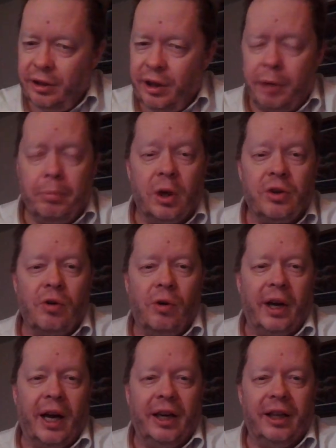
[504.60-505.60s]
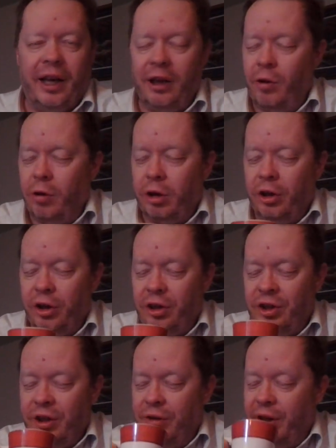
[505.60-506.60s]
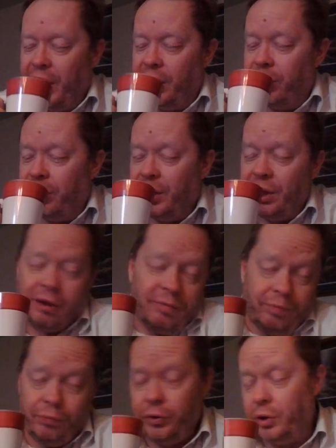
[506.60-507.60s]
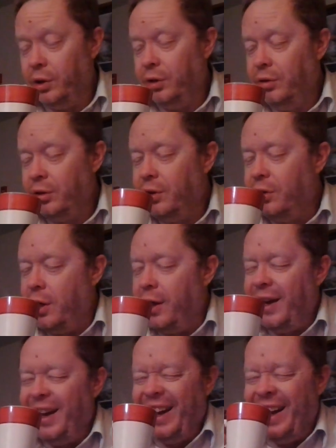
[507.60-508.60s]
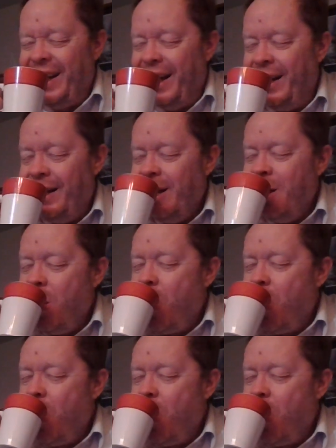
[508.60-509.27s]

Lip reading: there ain't much going on in that corner of the TV, I don't think.